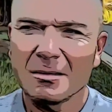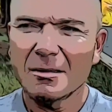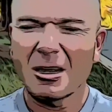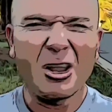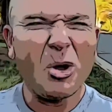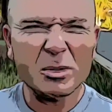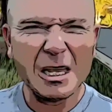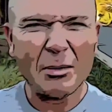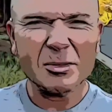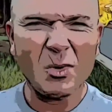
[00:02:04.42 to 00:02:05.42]
the clothes
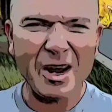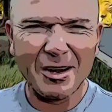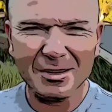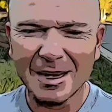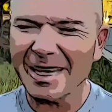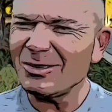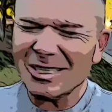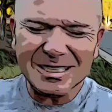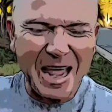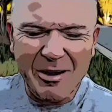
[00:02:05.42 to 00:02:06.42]
I was wearing, like it was
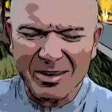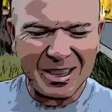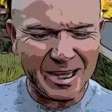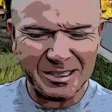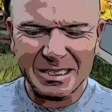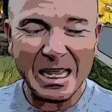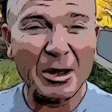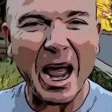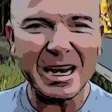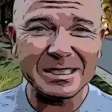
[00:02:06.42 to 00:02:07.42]
just everything. Just, it,
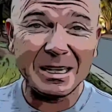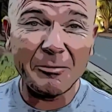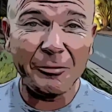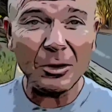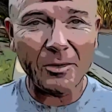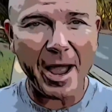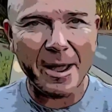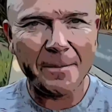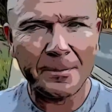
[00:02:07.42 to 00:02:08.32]
I just didn't feel right.